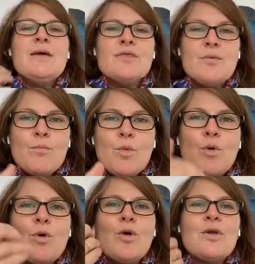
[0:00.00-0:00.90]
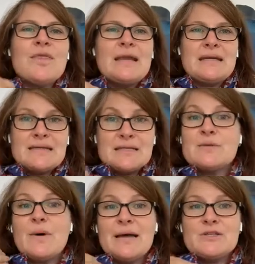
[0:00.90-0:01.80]
the more that it
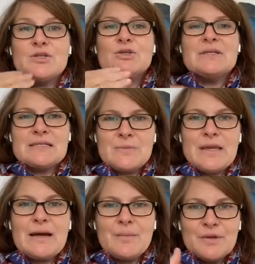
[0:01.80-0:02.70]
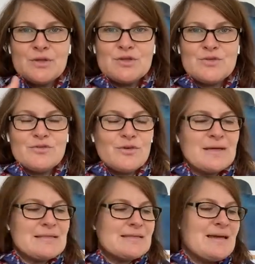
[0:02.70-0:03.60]
inspires you to speak up and use your
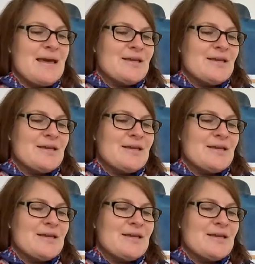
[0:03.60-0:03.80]
voice.